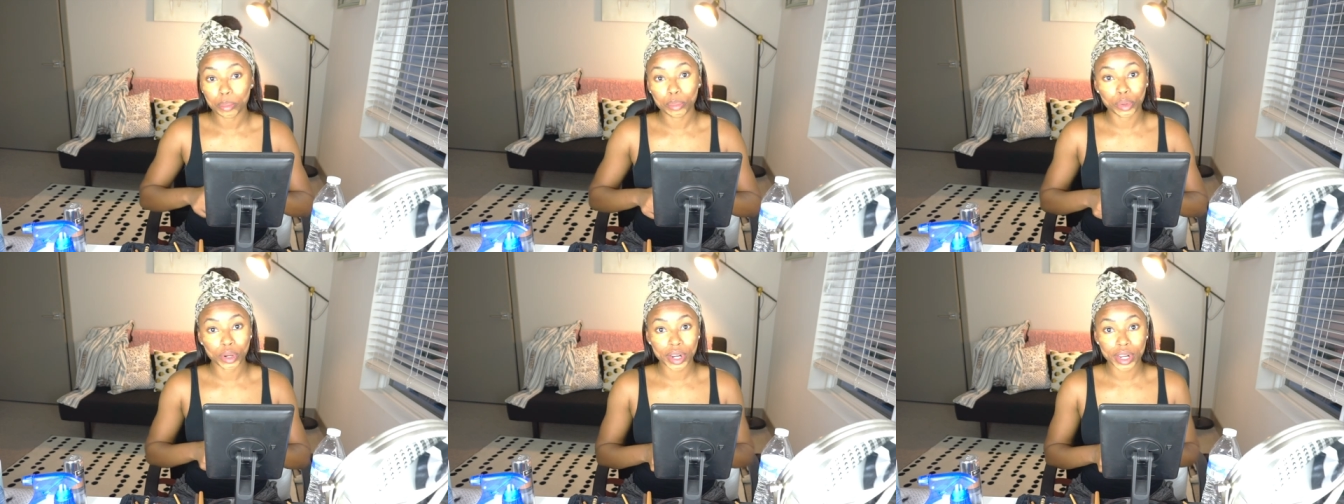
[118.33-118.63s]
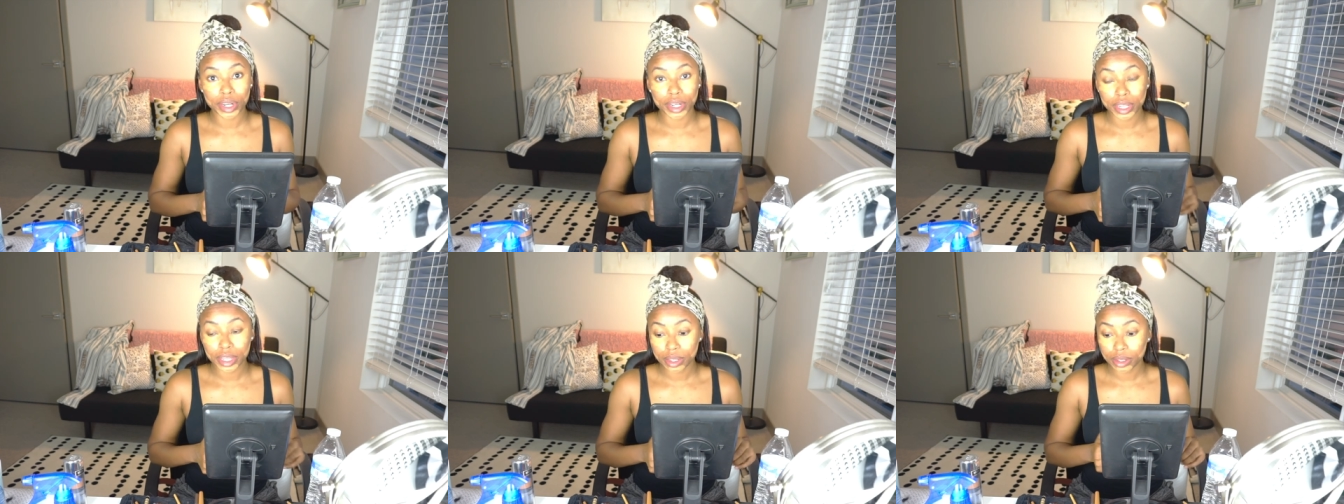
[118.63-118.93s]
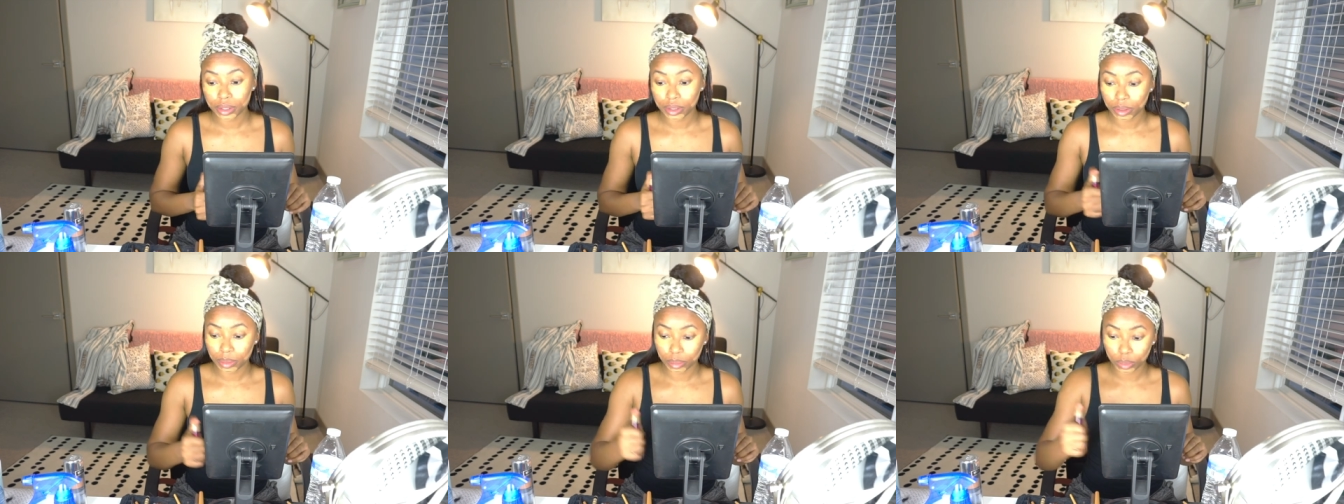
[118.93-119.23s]

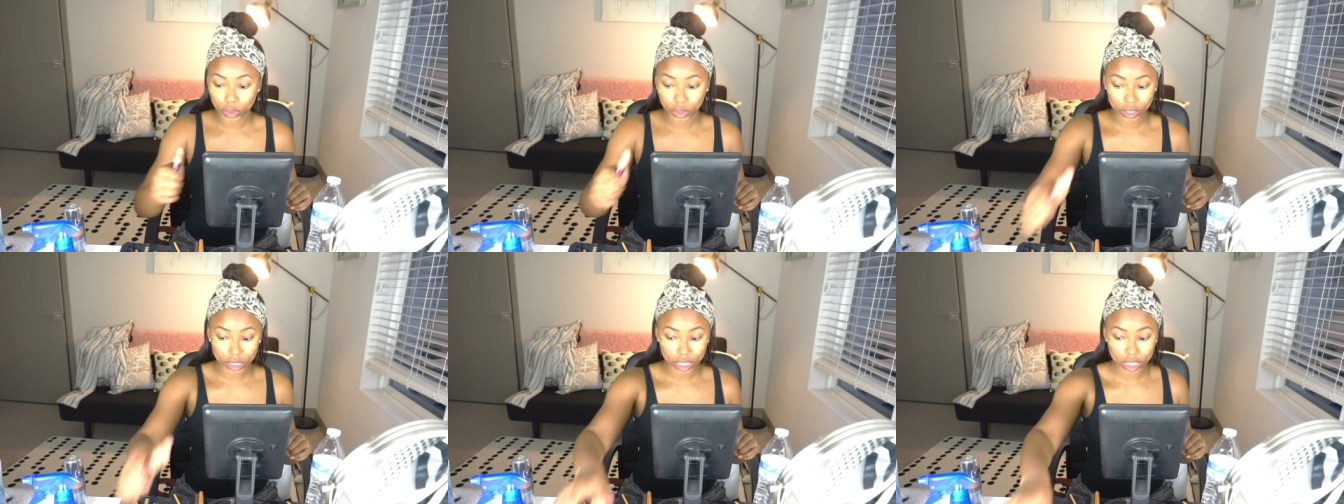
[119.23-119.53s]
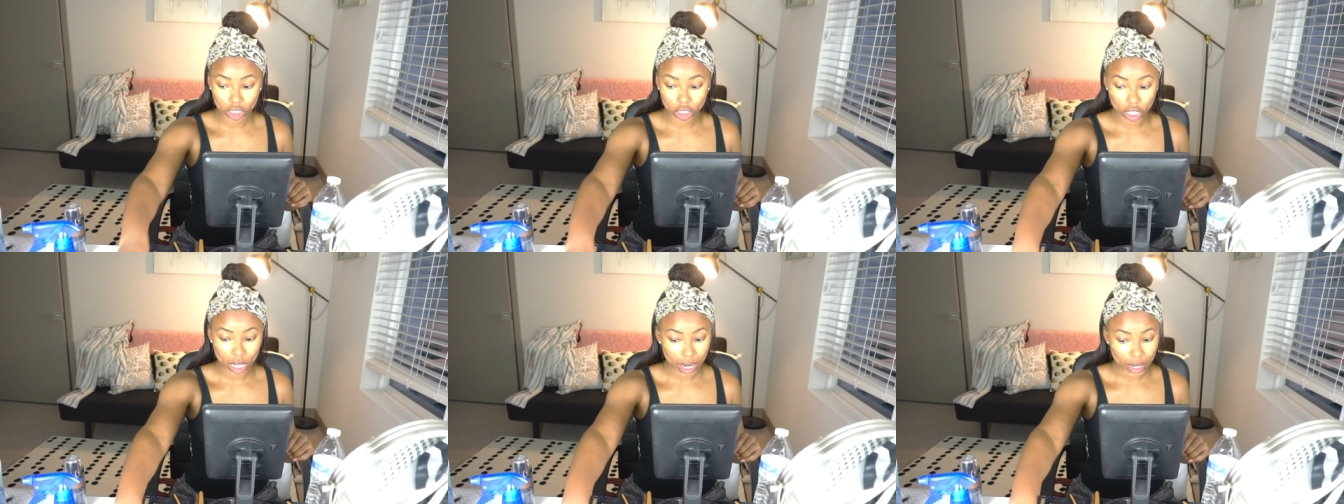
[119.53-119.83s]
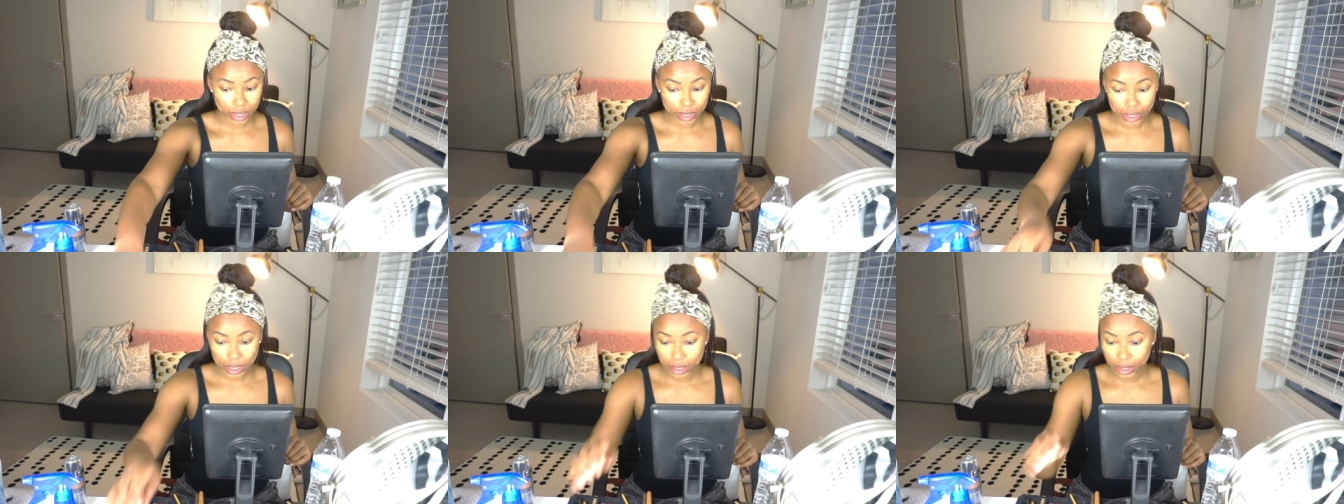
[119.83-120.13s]
Brandy Maria
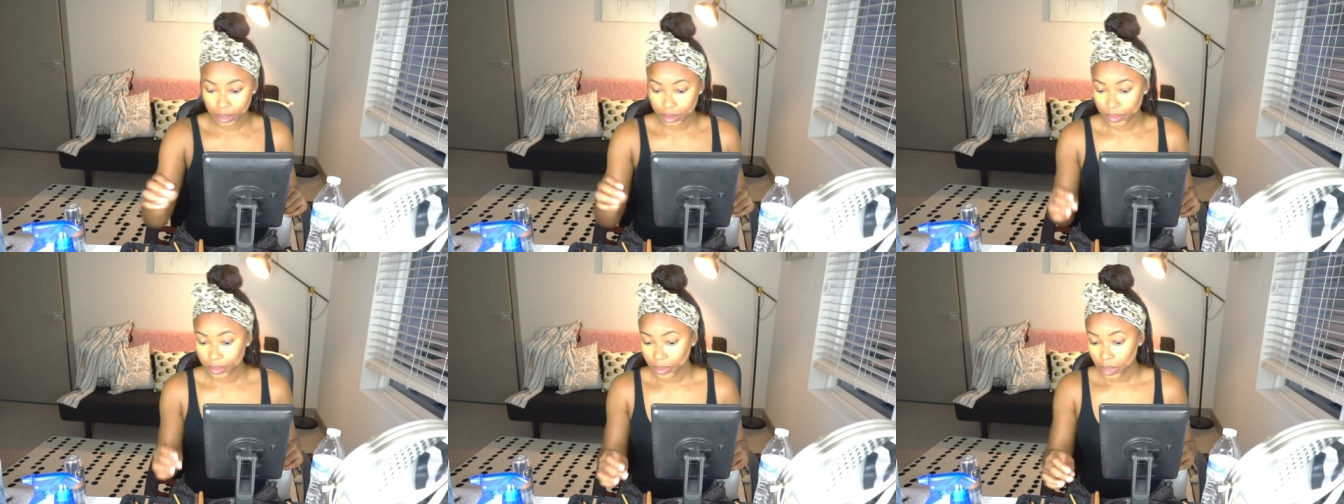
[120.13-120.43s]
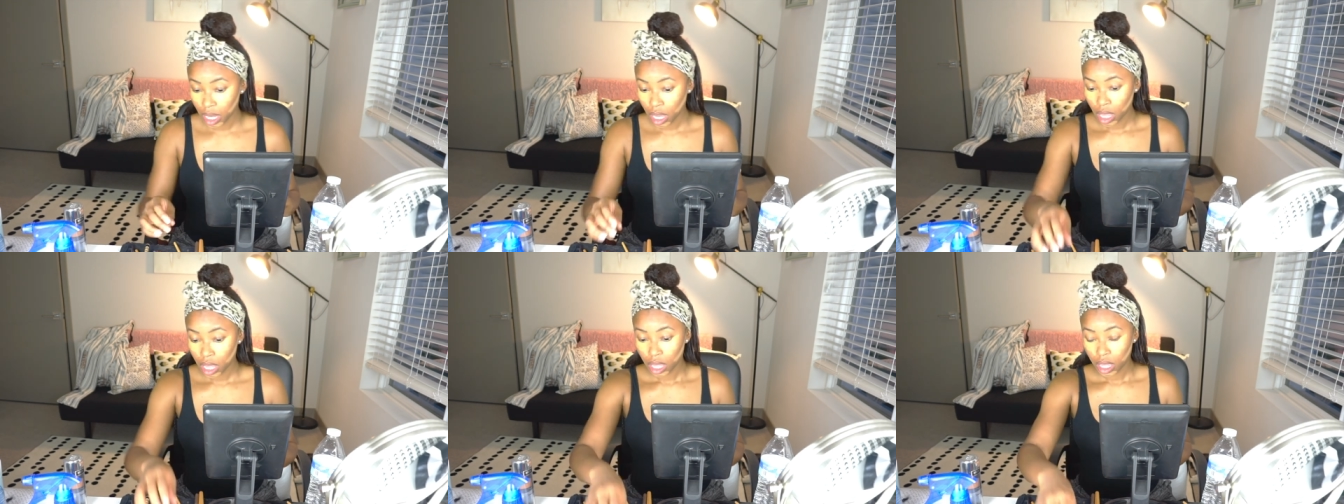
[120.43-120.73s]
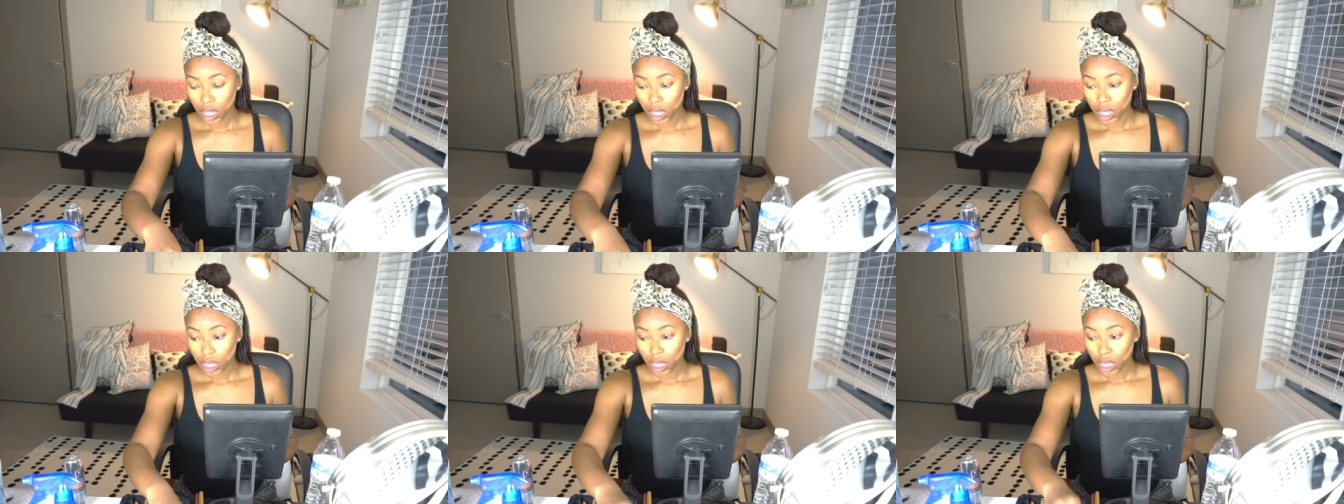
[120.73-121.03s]
Jackson
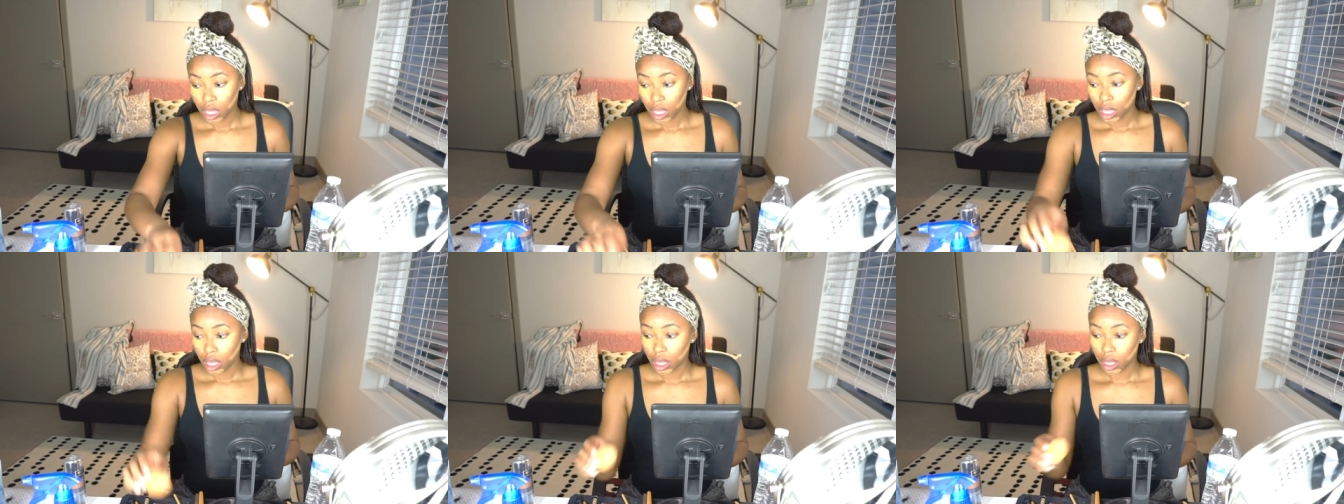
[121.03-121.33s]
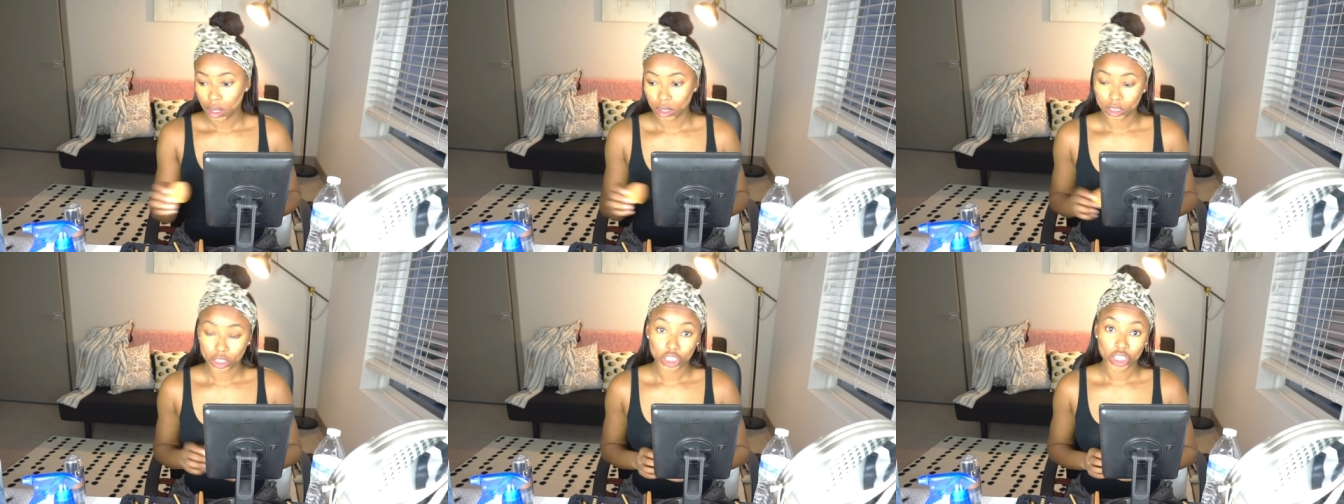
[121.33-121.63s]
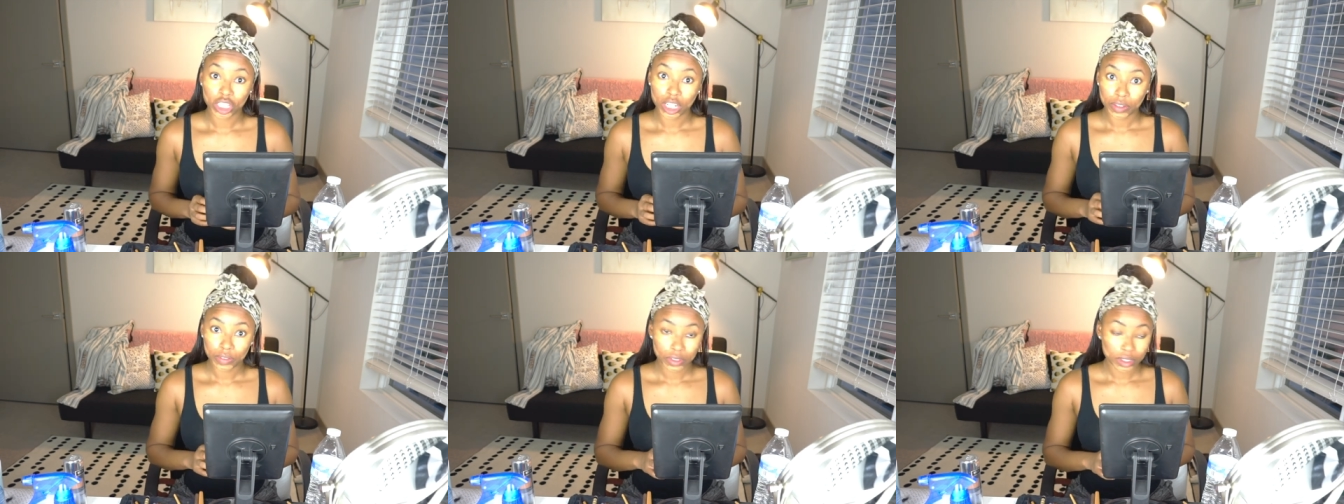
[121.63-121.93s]

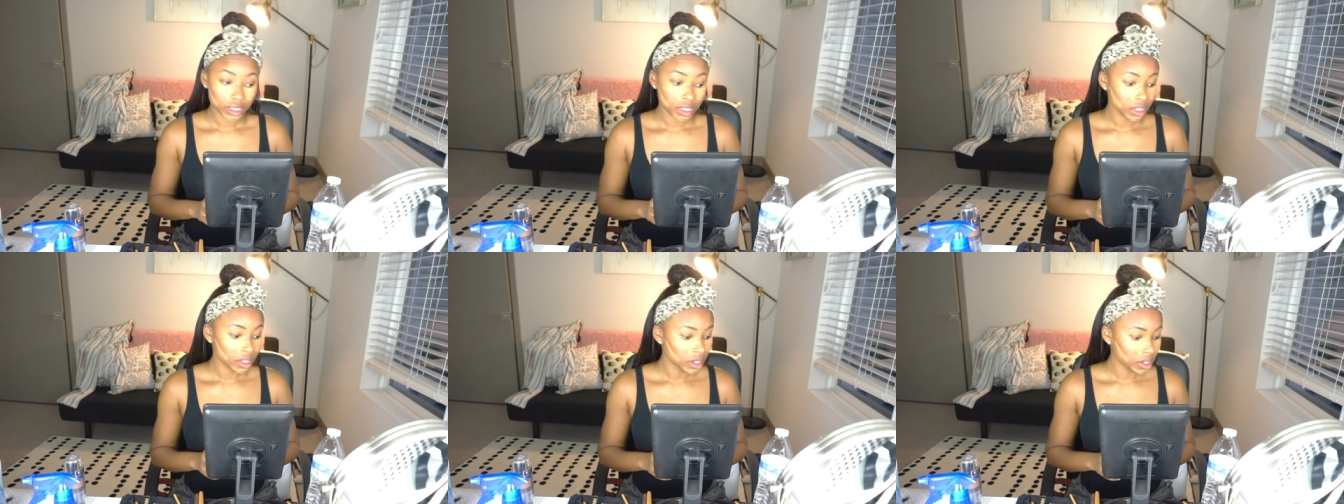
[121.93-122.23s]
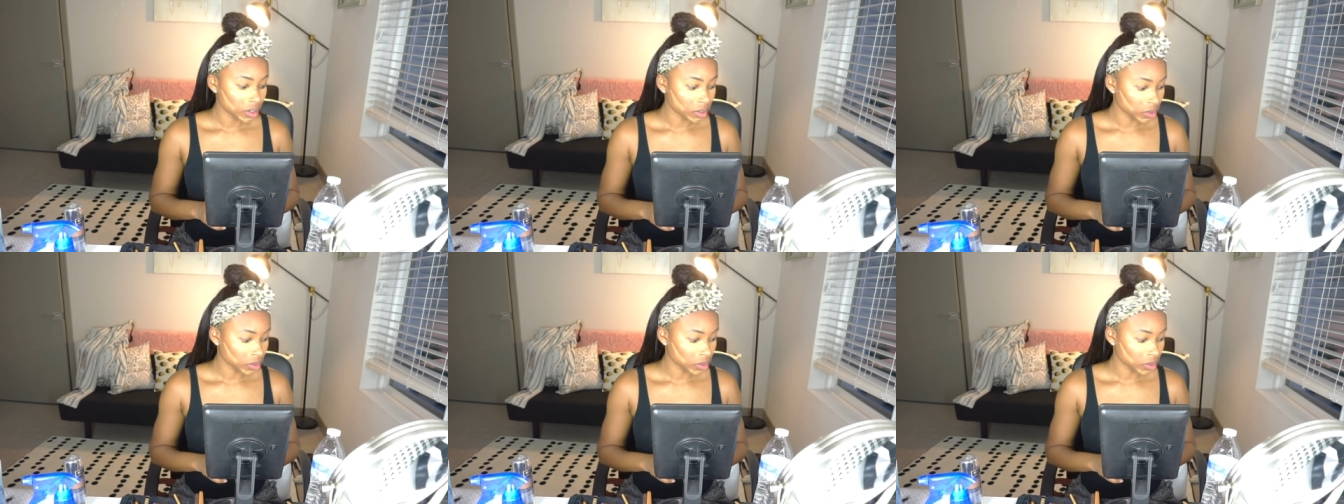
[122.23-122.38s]
Jefferson